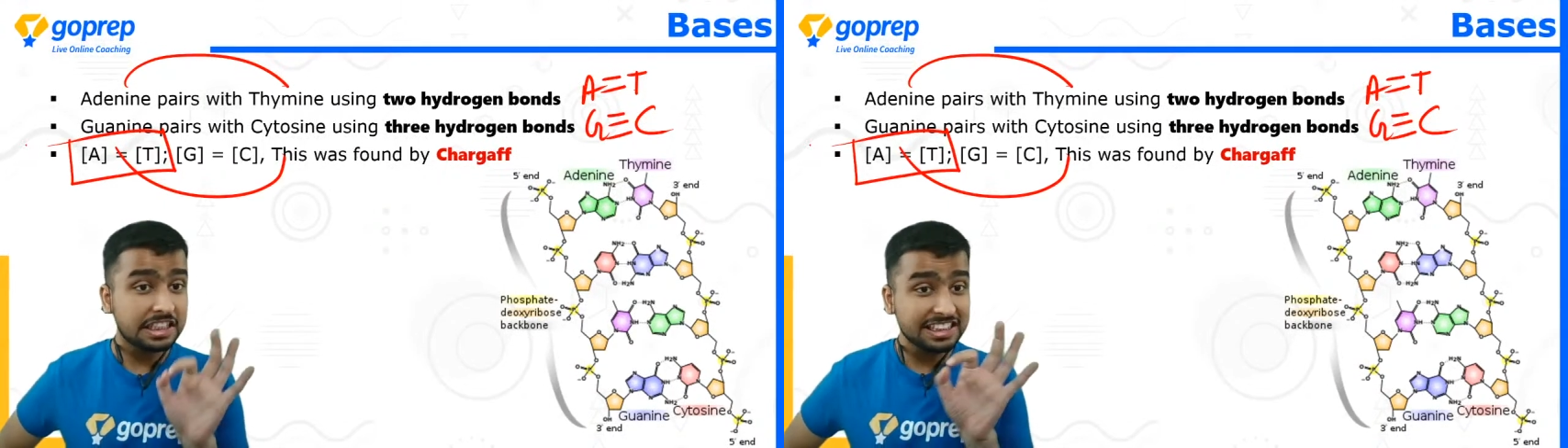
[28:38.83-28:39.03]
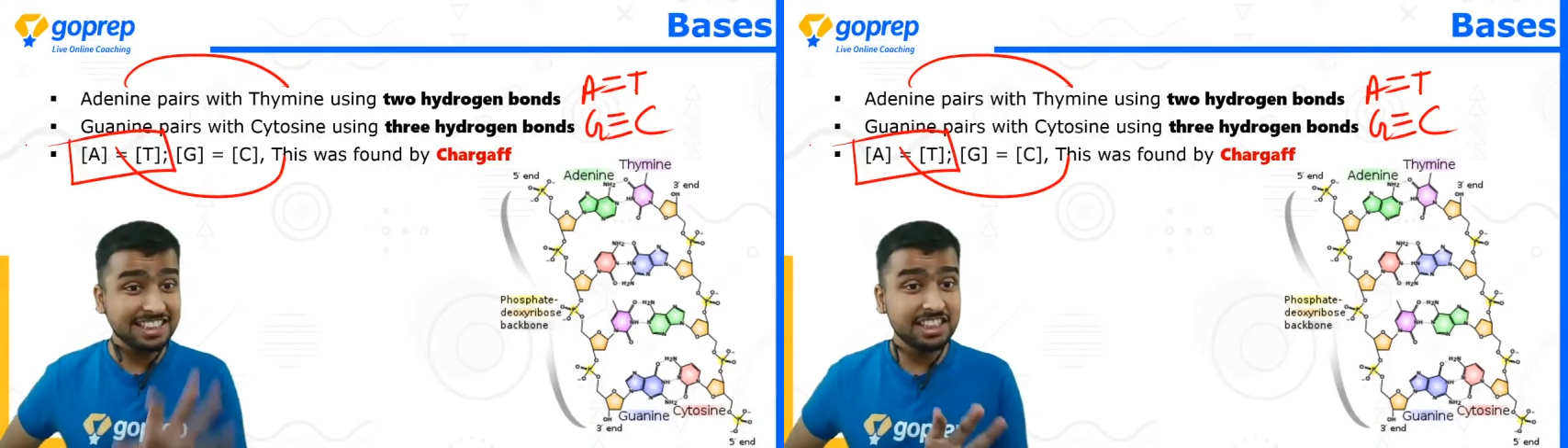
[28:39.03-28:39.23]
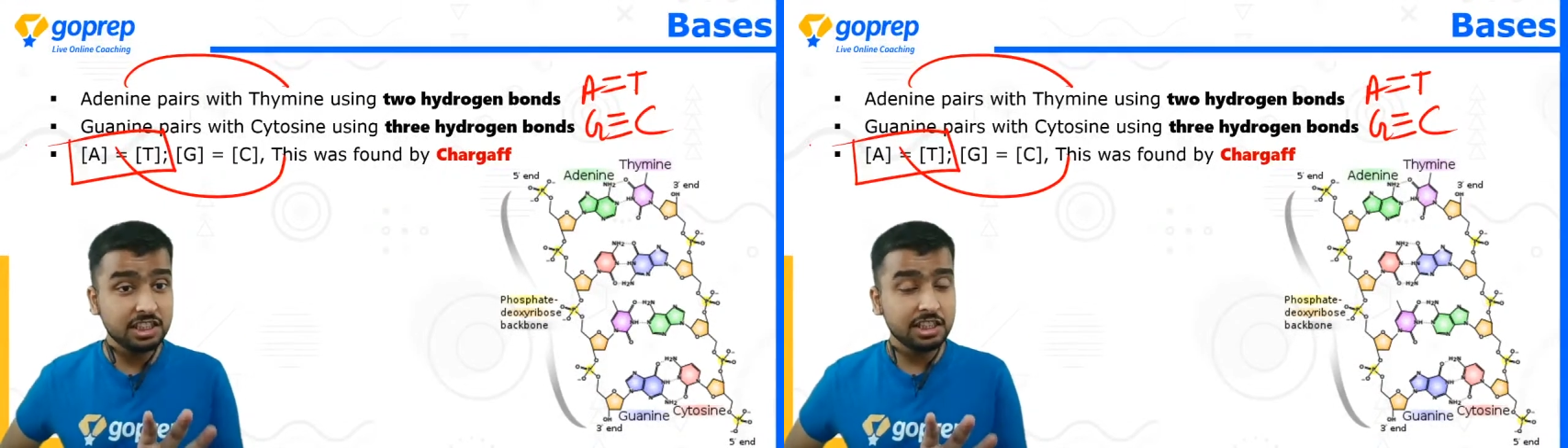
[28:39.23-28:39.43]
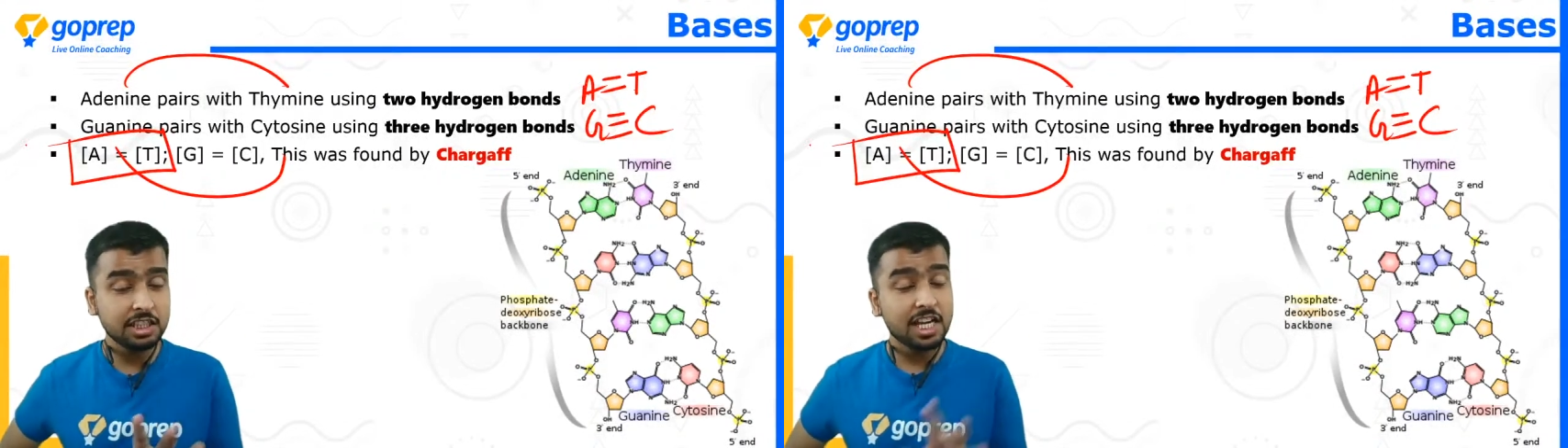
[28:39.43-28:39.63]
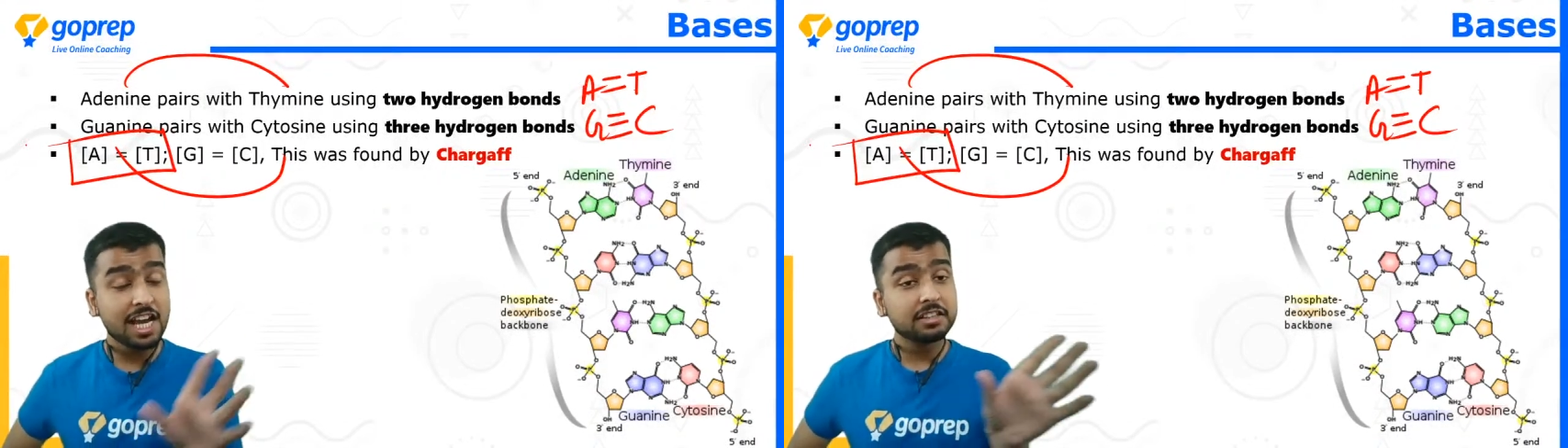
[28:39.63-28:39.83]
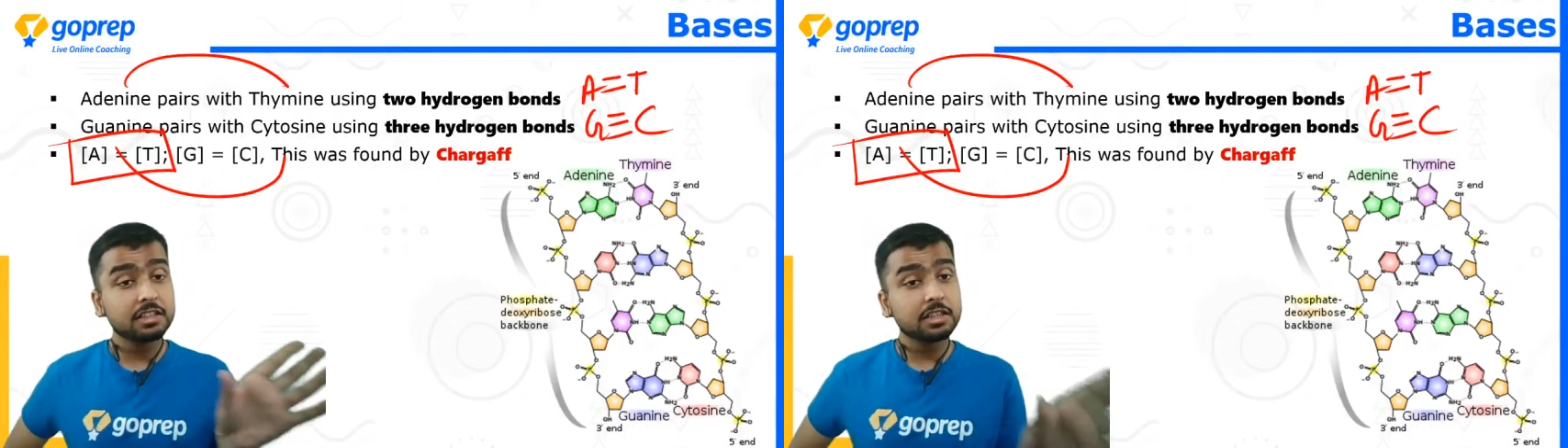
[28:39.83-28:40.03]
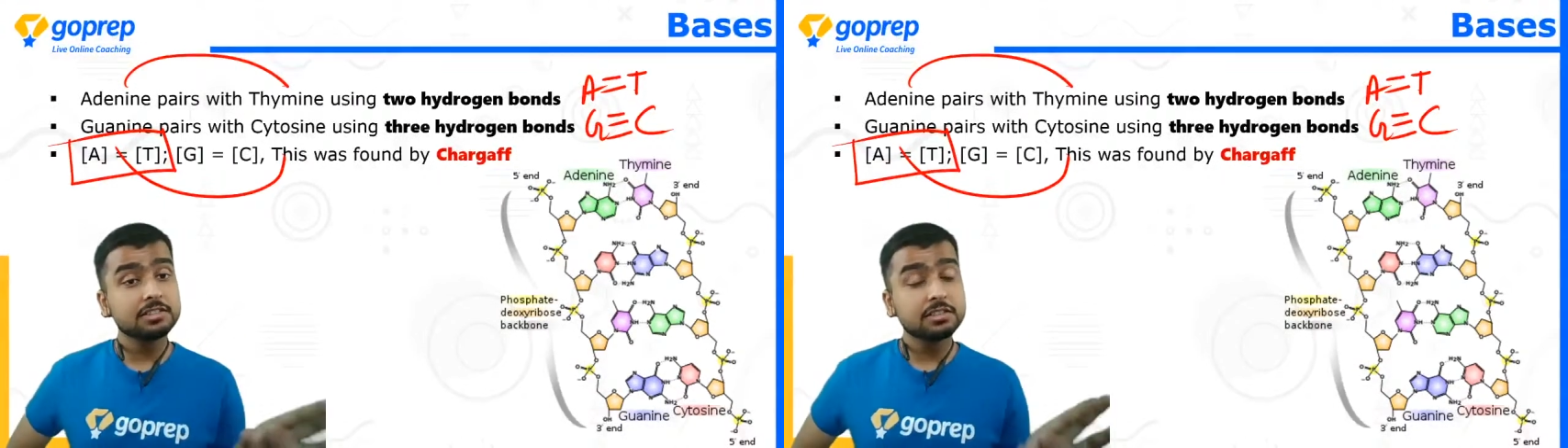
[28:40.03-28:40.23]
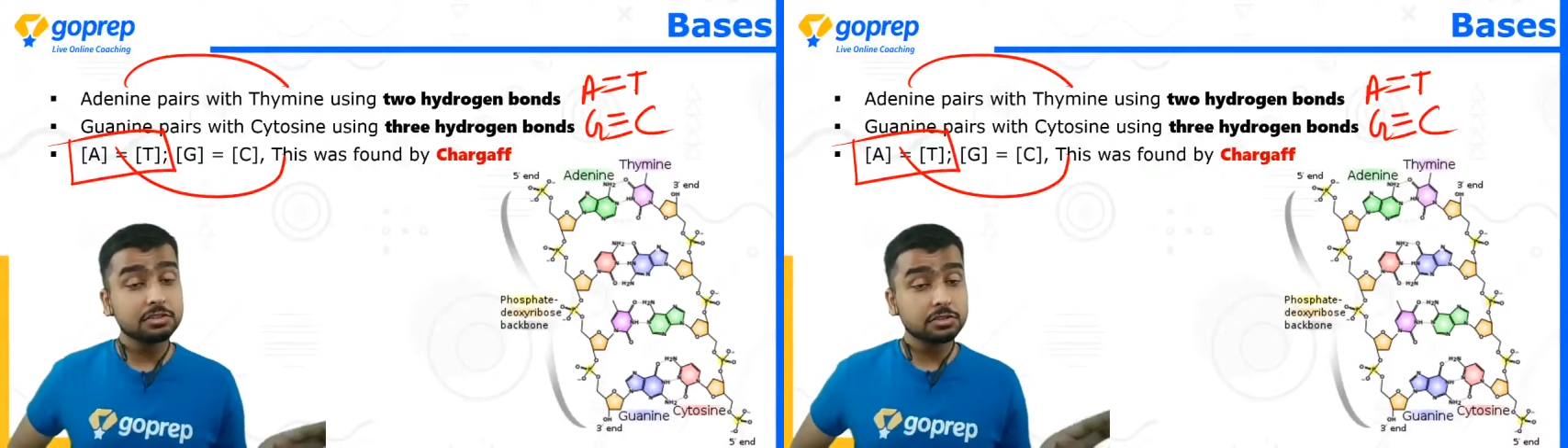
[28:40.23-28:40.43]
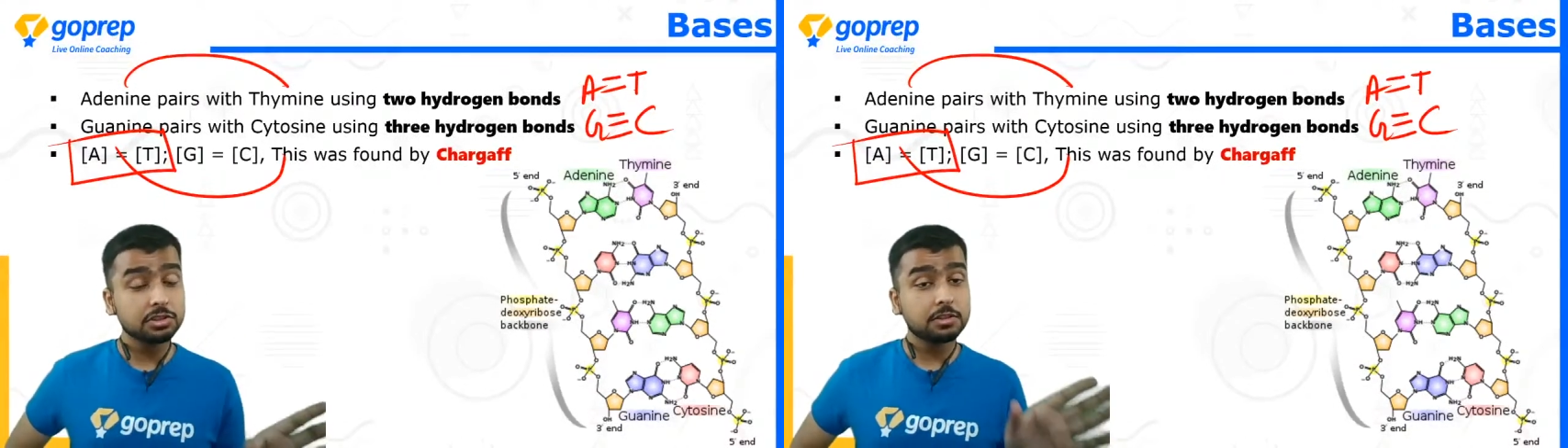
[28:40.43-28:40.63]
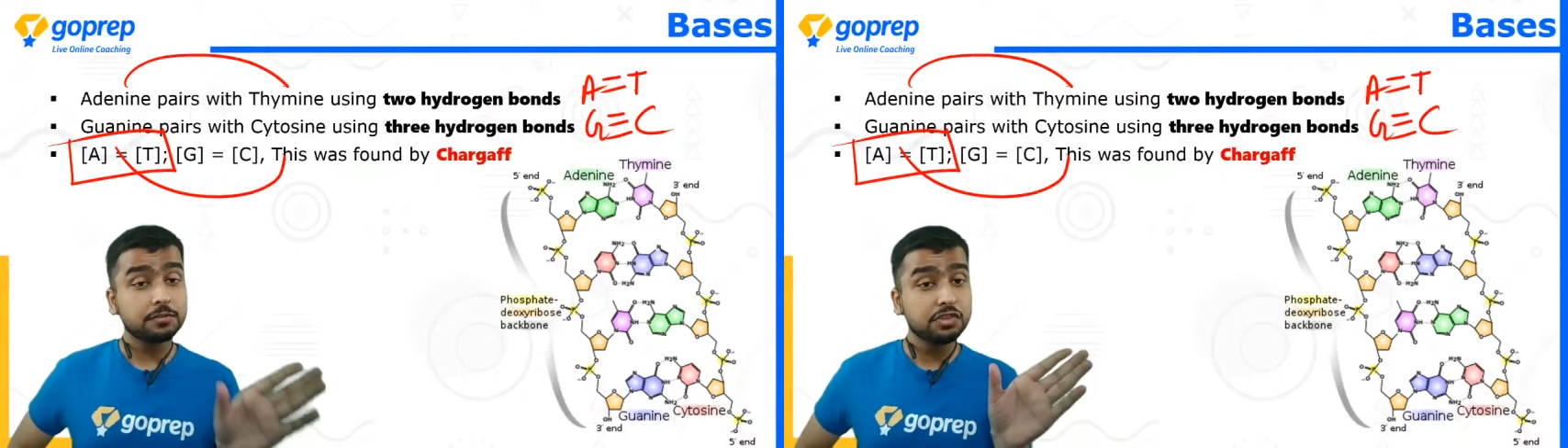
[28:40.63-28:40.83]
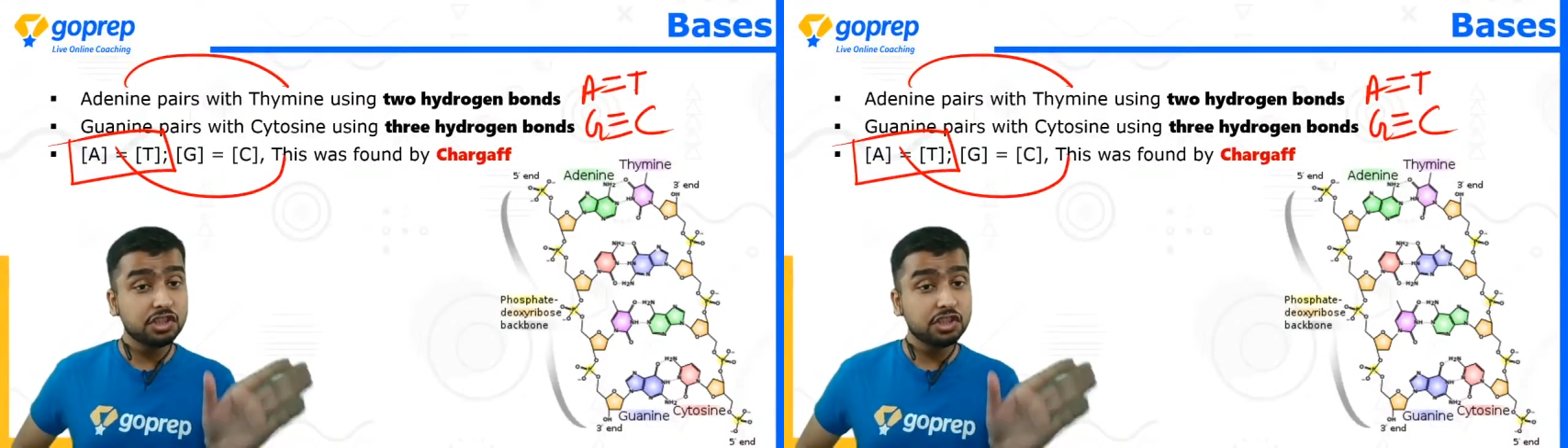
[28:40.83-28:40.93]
T and the concentration of